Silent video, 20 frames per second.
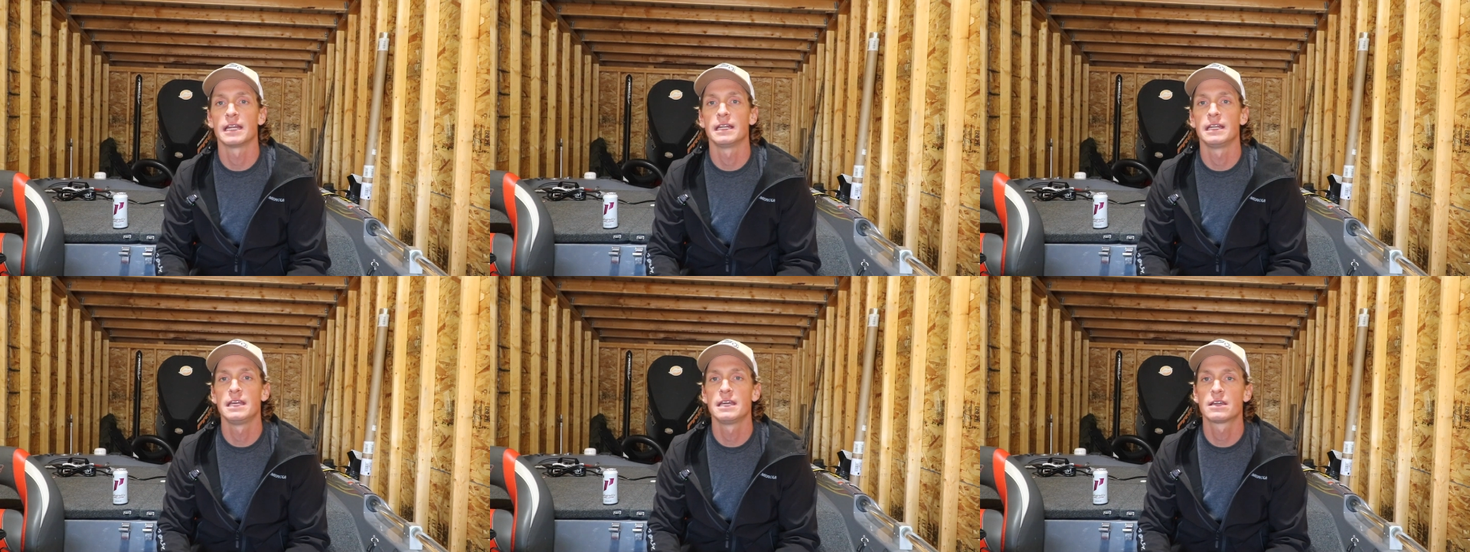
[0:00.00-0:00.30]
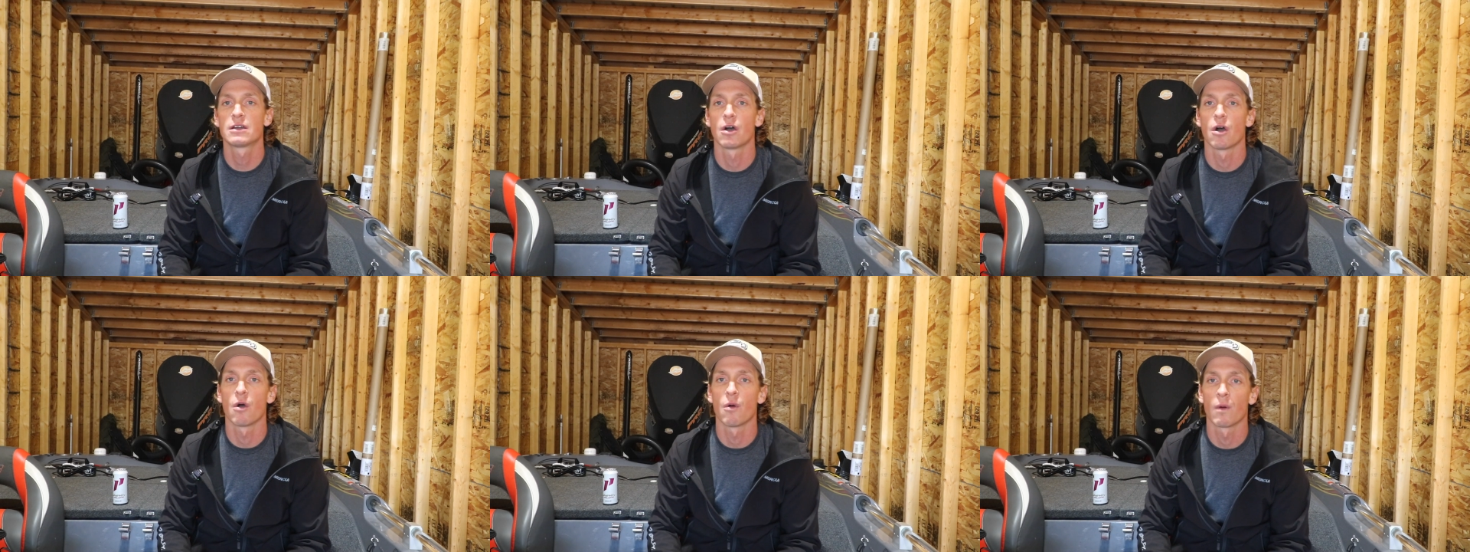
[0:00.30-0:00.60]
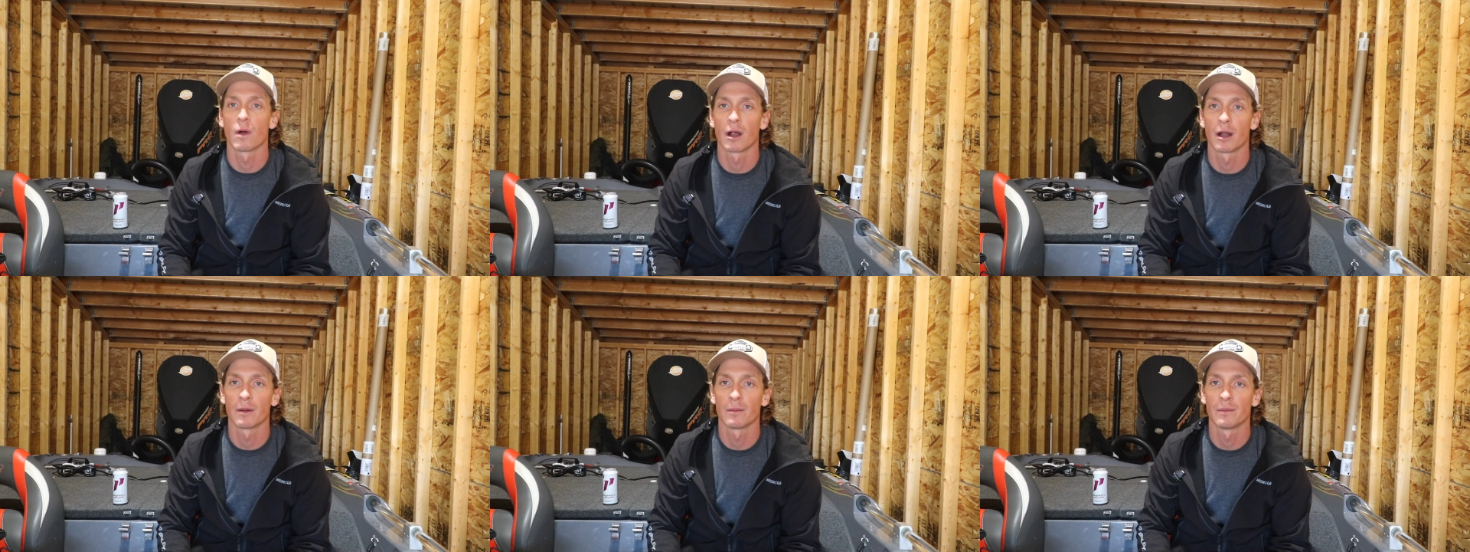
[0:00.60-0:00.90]
a Nico
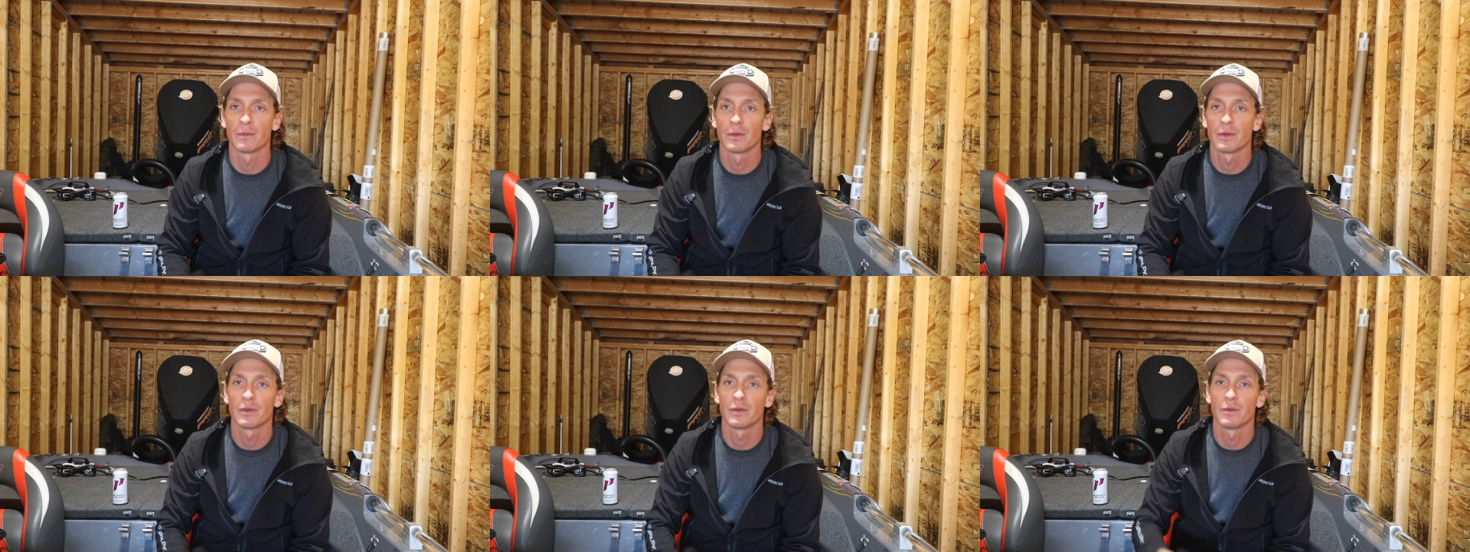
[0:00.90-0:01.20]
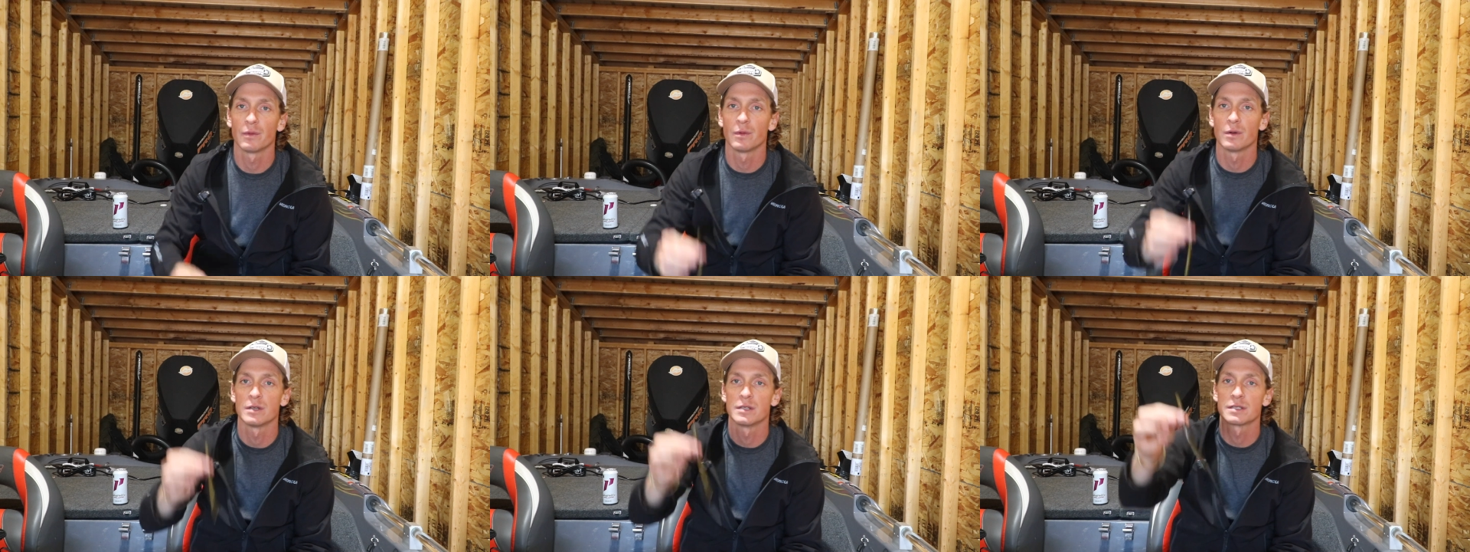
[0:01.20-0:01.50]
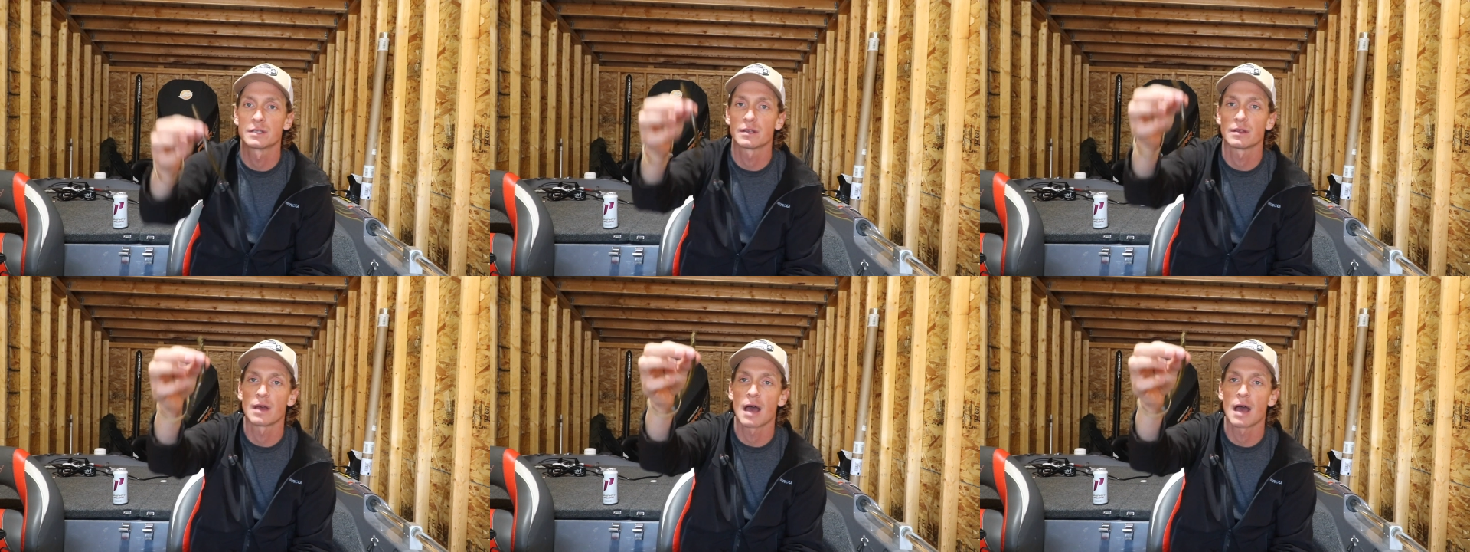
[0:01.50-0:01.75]
worm was